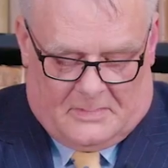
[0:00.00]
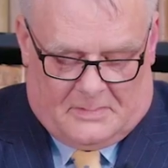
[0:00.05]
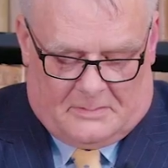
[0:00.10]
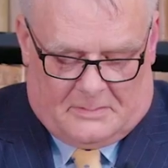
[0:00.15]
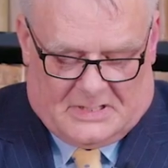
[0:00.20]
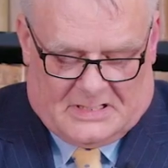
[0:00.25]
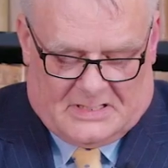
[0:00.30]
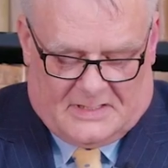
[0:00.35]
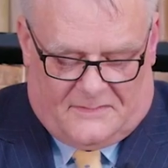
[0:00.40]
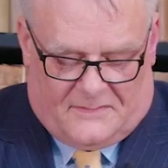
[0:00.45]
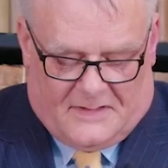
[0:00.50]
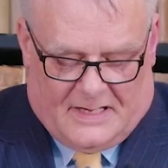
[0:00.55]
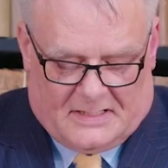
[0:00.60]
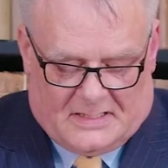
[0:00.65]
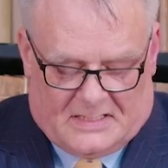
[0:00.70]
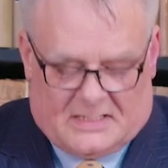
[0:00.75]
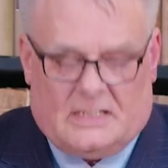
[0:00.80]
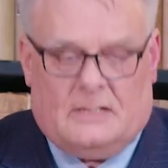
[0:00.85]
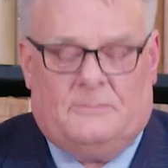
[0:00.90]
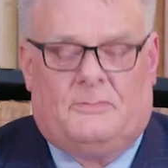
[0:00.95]
Mr.
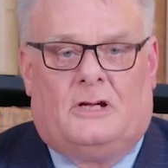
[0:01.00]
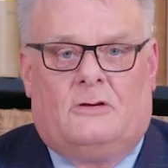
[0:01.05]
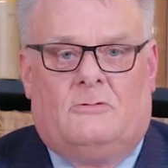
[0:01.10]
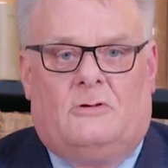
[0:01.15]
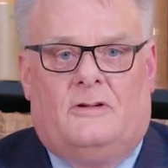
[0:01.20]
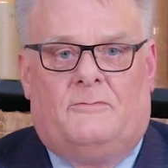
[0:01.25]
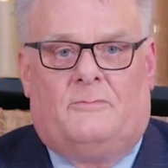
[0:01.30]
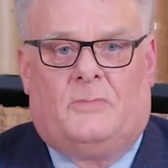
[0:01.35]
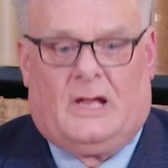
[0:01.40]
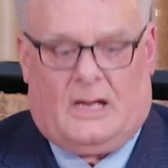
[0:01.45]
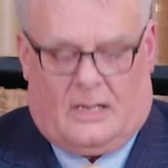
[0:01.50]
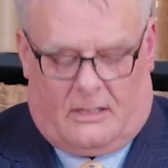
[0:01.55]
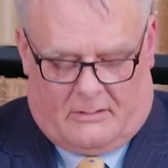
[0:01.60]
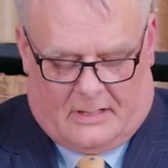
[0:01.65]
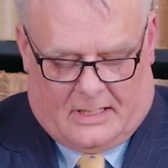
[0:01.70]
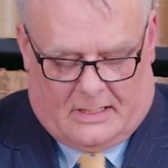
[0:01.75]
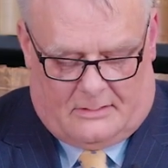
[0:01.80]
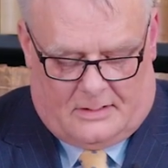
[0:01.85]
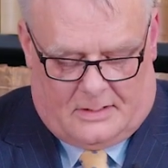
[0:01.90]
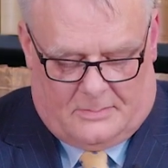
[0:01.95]
Fennessy, by way of
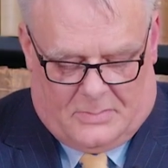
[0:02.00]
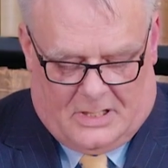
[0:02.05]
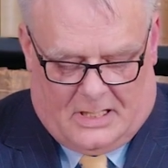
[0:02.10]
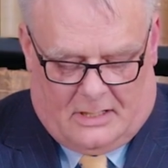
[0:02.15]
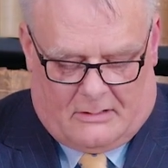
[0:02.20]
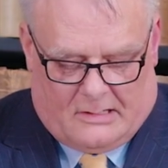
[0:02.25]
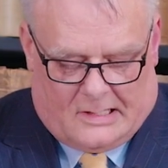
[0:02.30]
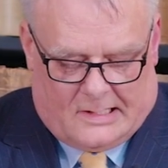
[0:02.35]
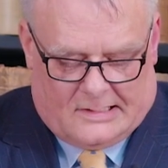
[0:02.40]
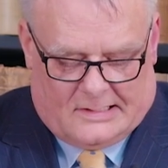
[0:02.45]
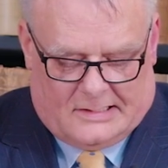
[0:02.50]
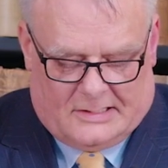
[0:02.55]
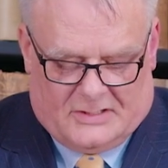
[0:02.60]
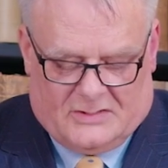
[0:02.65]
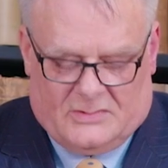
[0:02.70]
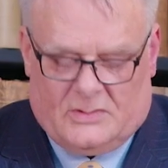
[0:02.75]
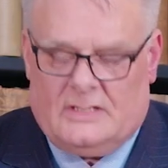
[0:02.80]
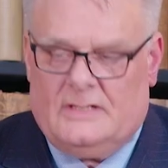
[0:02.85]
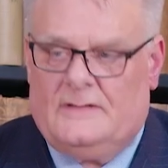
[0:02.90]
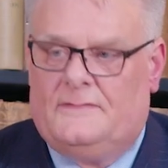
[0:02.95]
background, had been granted a
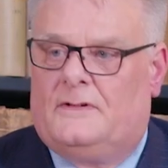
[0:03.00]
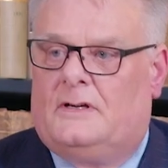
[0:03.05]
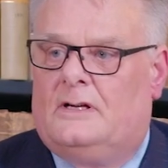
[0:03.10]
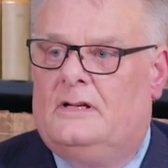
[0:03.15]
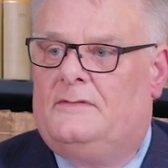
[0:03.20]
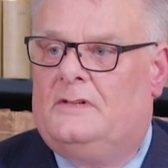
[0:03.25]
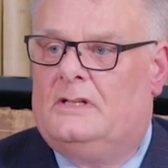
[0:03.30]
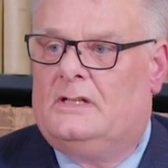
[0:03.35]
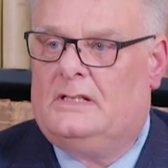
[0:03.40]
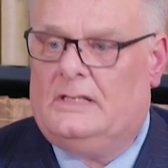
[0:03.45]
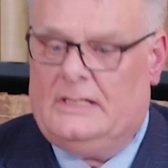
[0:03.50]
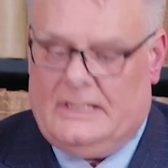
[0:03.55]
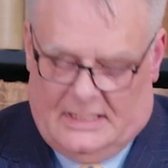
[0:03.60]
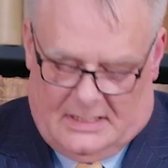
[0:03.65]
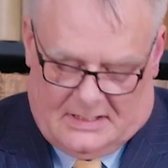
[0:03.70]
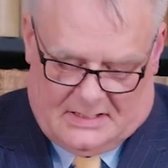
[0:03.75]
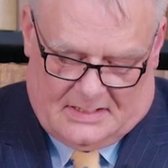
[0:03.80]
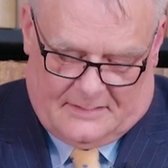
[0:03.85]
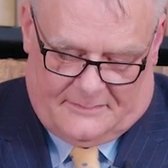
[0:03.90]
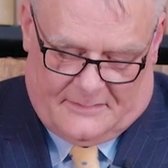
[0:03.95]
25-year
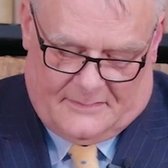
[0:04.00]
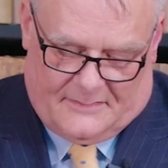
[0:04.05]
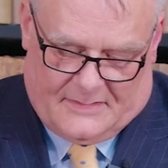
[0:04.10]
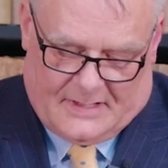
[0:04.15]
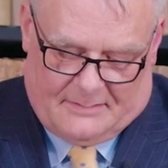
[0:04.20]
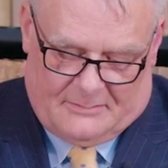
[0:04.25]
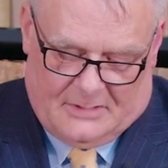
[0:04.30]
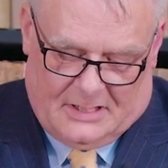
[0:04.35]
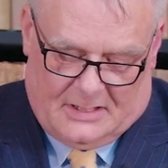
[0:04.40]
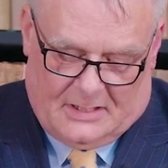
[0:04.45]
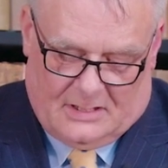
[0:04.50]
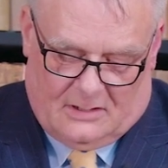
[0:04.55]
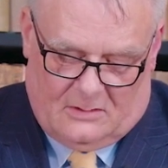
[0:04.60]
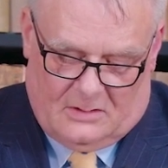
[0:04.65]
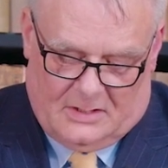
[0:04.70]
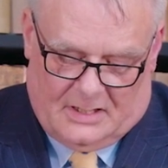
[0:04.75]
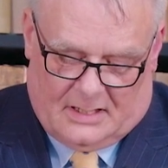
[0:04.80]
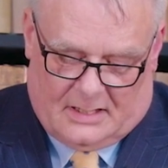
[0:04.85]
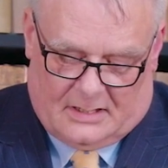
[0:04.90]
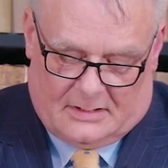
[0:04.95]
lease of the family
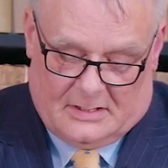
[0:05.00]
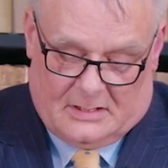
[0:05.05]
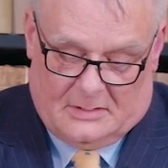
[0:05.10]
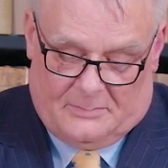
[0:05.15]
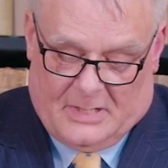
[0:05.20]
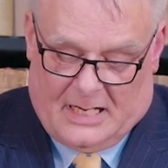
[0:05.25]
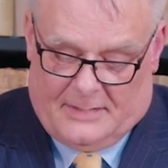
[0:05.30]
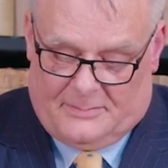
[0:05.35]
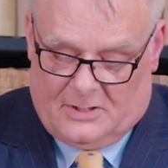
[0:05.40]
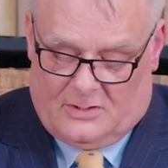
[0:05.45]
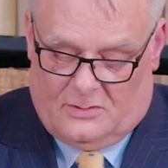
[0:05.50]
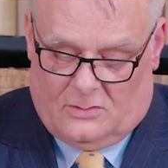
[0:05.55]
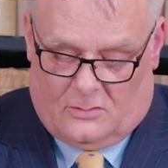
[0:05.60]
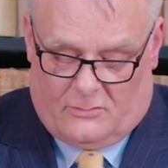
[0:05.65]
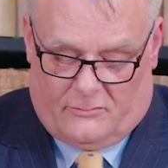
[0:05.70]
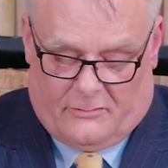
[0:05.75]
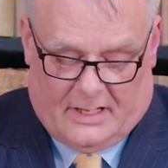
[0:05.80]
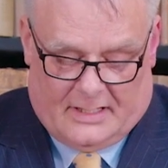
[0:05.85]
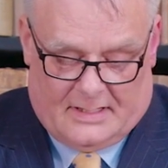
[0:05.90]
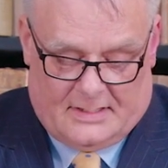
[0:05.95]
coal yard at a
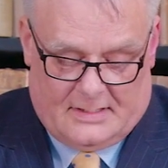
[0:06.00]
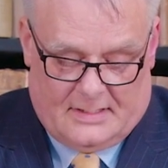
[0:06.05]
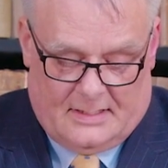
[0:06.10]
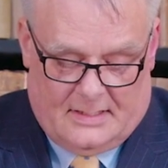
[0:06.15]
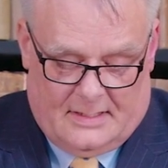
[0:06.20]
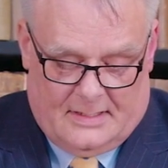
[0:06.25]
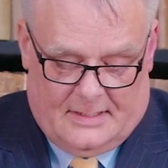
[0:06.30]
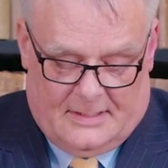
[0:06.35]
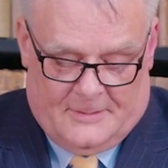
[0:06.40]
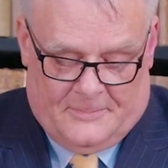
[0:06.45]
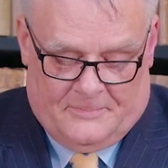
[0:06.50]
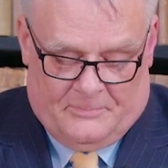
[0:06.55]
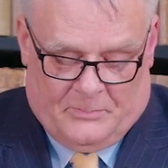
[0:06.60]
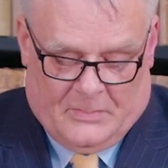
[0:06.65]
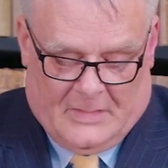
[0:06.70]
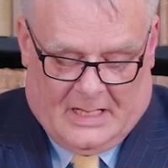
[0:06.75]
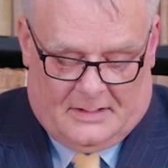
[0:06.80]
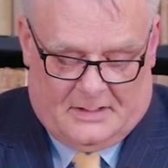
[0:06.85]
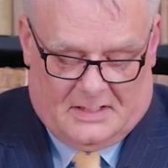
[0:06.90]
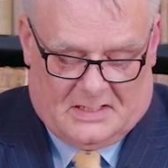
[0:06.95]
peppercorn rent.
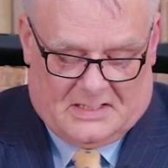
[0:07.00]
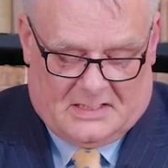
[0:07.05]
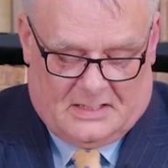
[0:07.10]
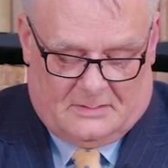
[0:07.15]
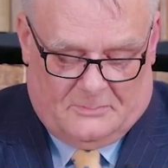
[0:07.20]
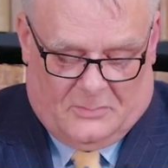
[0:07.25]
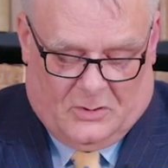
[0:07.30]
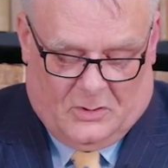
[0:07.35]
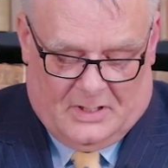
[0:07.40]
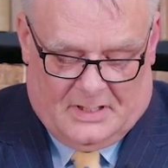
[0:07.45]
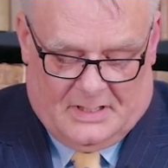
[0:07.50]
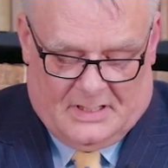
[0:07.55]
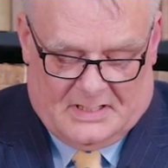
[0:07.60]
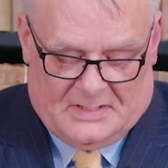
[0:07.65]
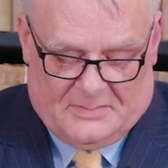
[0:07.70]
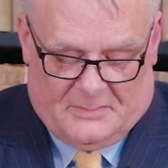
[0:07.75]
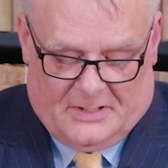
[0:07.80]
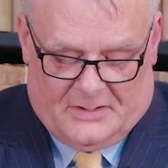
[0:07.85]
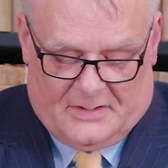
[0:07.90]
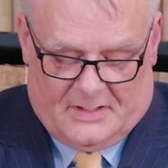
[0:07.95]
And at some point,
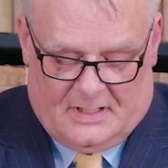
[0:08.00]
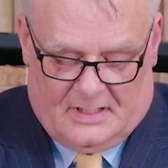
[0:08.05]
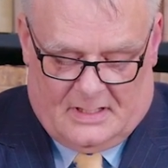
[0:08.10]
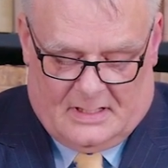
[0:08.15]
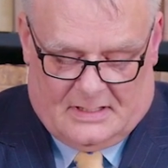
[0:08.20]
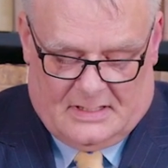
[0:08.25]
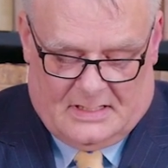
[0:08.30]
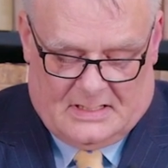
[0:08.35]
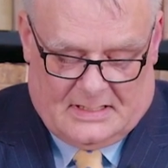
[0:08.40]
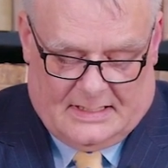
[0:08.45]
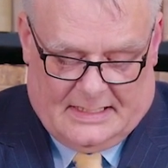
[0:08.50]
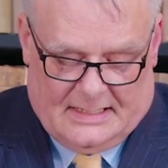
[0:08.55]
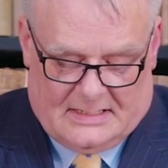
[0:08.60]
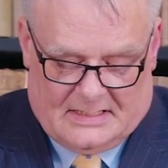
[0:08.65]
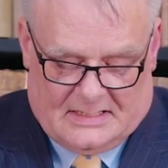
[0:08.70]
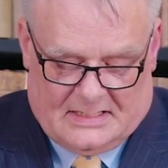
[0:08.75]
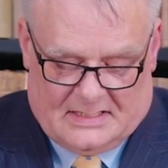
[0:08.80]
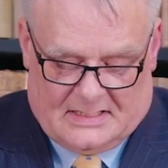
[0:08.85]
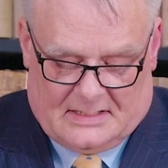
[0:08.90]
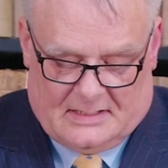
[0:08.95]
his mother and his late
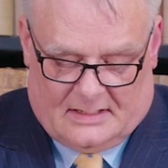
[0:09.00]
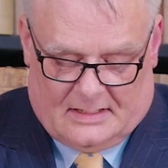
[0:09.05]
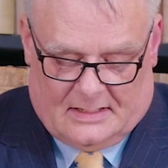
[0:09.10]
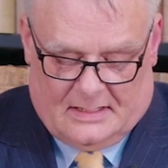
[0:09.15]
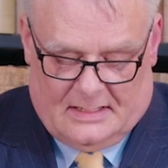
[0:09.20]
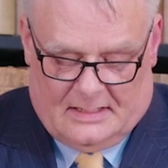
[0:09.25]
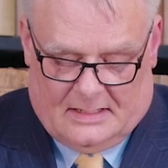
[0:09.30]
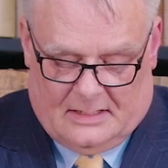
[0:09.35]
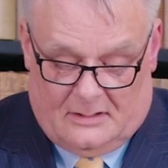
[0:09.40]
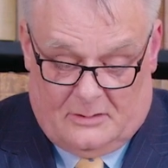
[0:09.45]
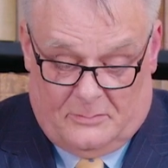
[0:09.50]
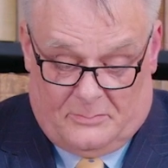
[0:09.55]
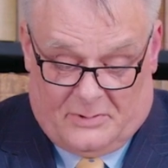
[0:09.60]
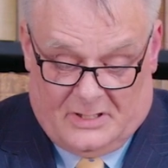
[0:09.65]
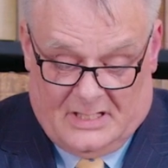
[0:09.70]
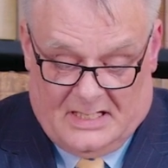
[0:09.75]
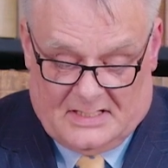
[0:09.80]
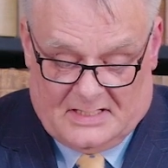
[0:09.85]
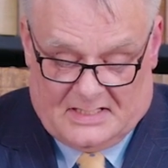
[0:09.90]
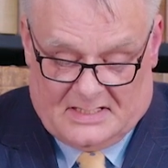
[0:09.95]
sister Heidi, who
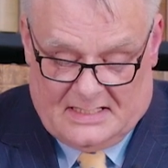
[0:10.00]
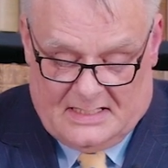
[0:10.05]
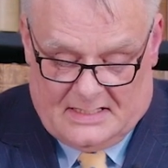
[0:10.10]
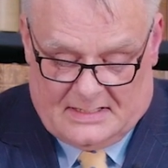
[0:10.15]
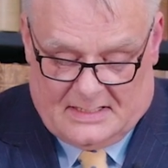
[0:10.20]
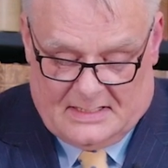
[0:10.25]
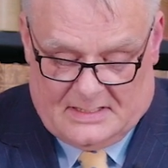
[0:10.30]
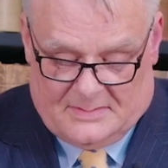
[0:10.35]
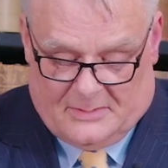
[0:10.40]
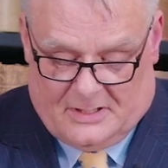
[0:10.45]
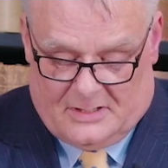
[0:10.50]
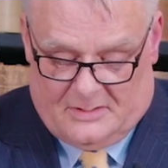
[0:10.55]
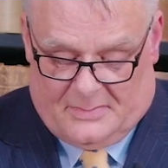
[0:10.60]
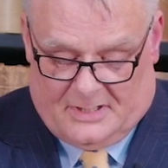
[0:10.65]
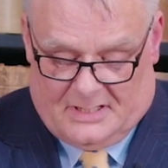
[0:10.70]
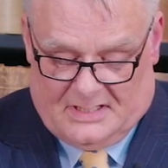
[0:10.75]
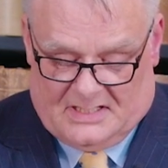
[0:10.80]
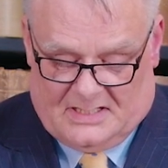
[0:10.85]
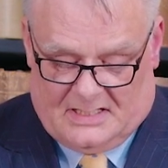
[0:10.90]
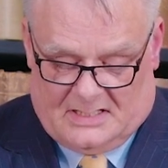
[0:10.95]
predeceased his mother
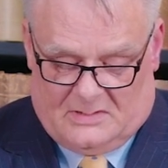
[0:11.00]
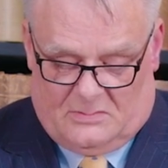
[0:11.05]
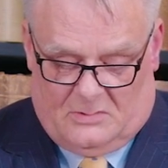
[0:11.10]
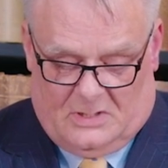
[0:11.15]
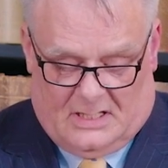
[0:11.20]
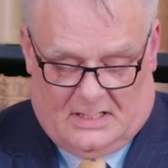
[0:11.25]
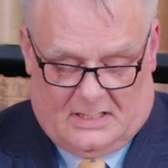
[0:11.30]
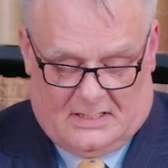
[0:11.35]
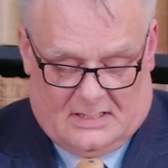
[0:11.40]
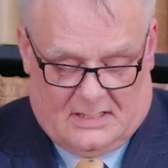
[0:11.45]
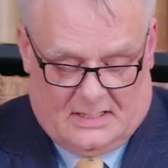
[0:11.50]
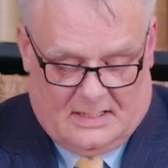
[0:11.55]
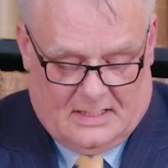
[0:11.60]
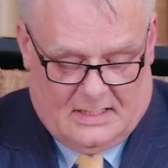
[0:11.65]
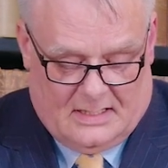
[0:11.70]
by 6 weeks,